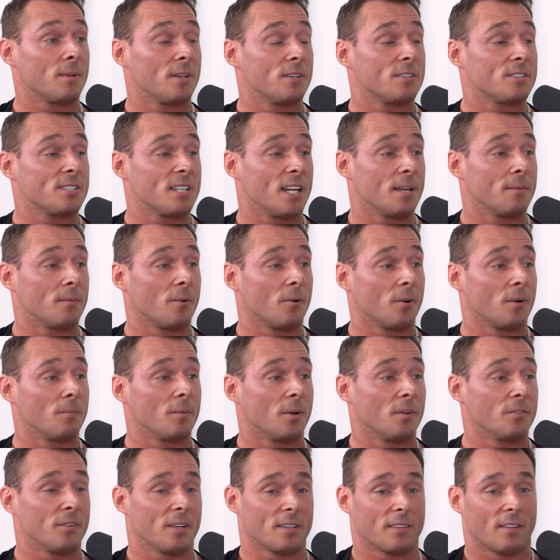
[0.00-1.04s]
of those same
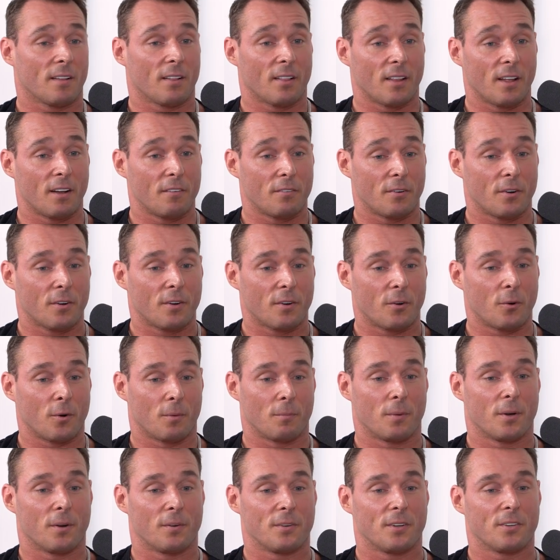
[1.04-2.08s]
hormones, like the love
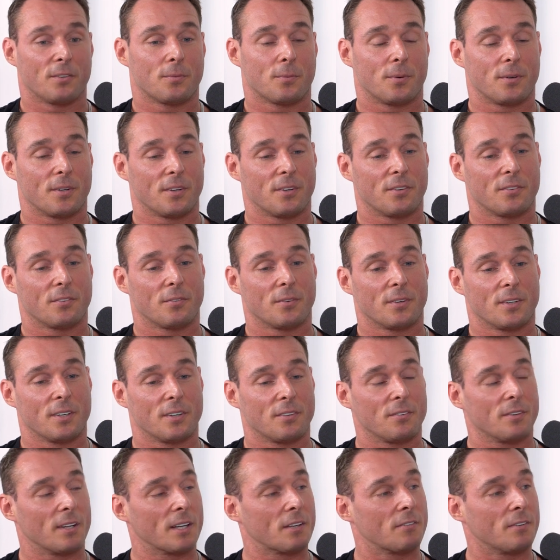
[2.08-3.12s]
hormone, is produced when
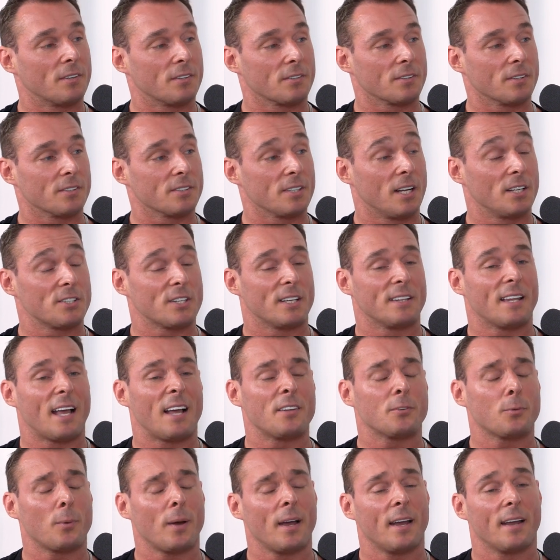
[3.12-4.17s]
you're like physical touch, and
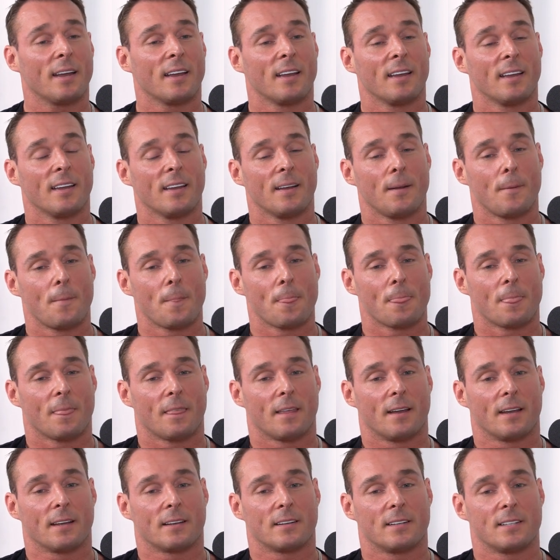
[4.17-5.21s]
that's why,
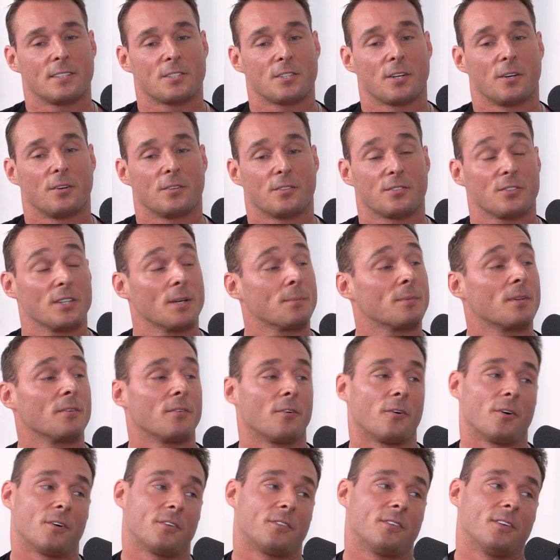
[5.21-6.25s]
so sleep
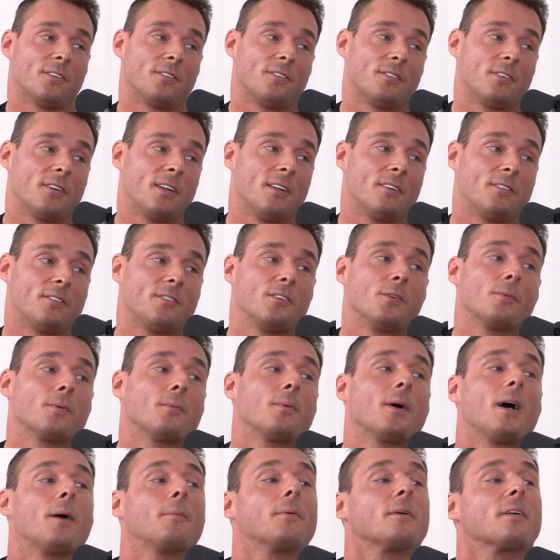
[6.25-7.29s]
divorce is super
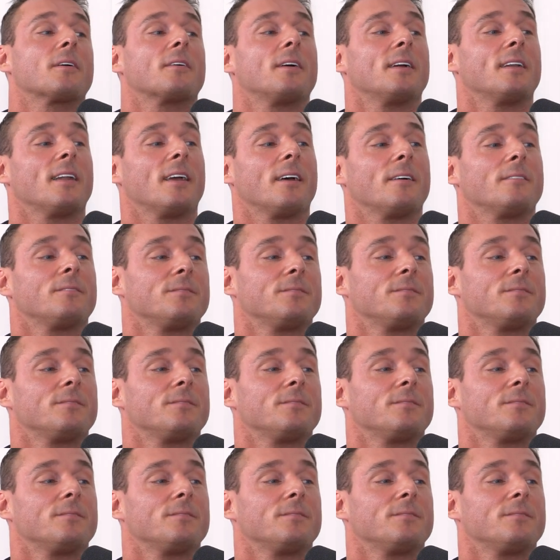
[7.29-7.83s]
popular right now.